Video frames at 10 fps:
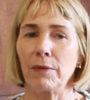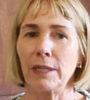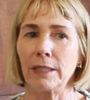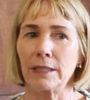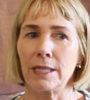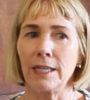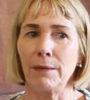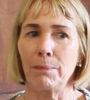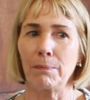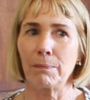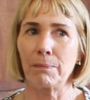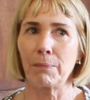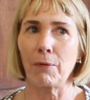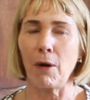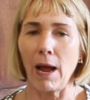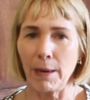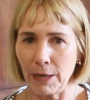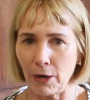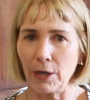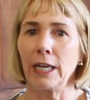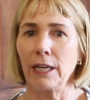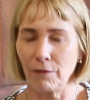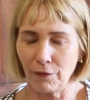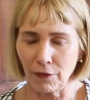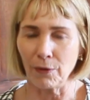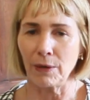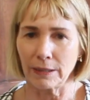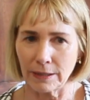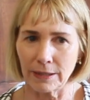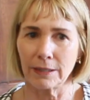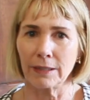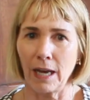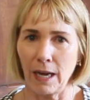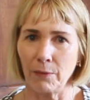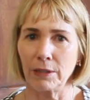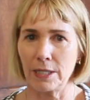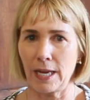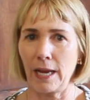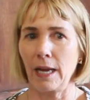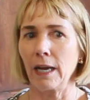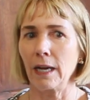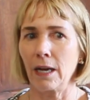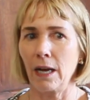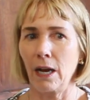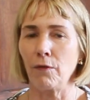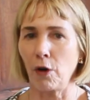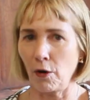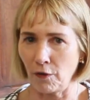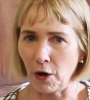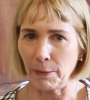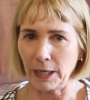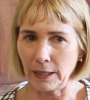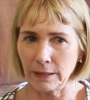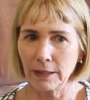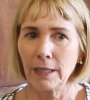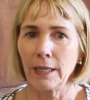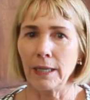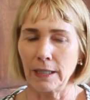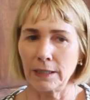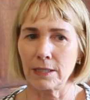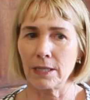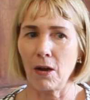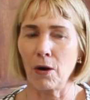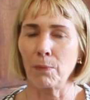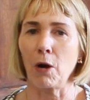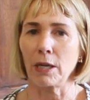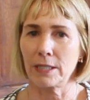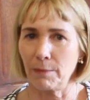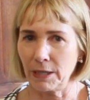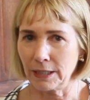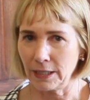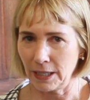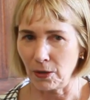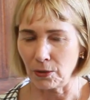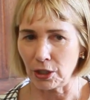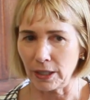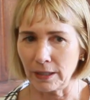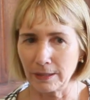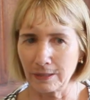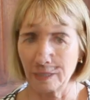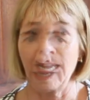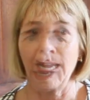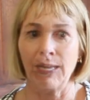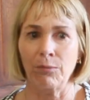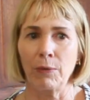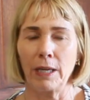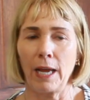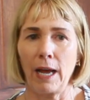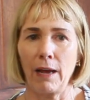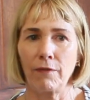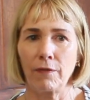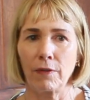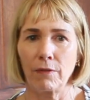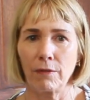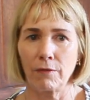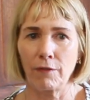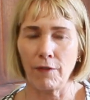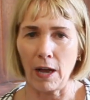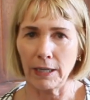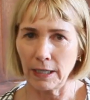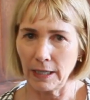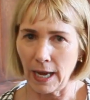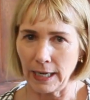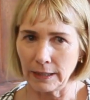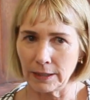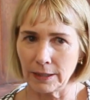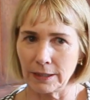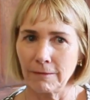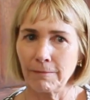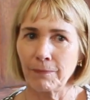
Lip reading: is the primary influence, I would say, of our farming, is our proximity to the ocean. And we have foggy nights,